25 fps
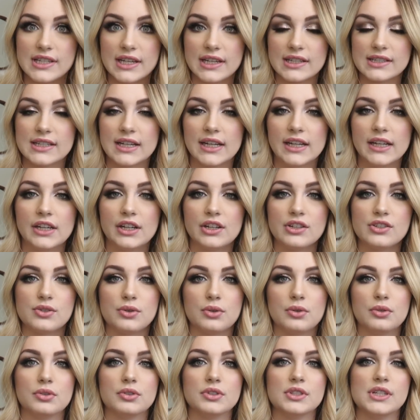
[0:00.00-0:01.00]
16 years
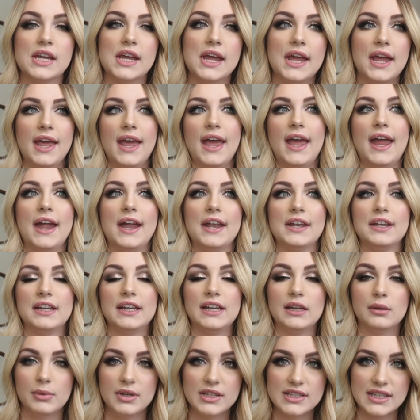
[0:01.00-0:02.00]
old and
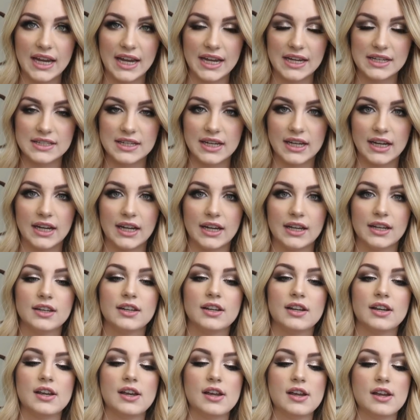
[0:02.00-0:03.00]
he was
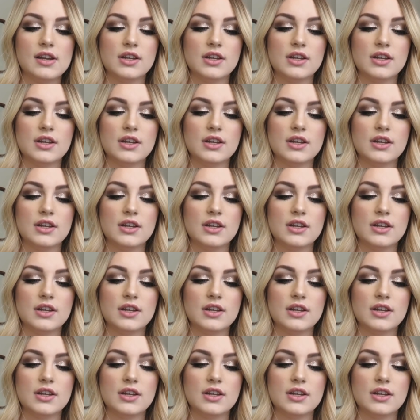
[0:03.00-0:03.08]
18,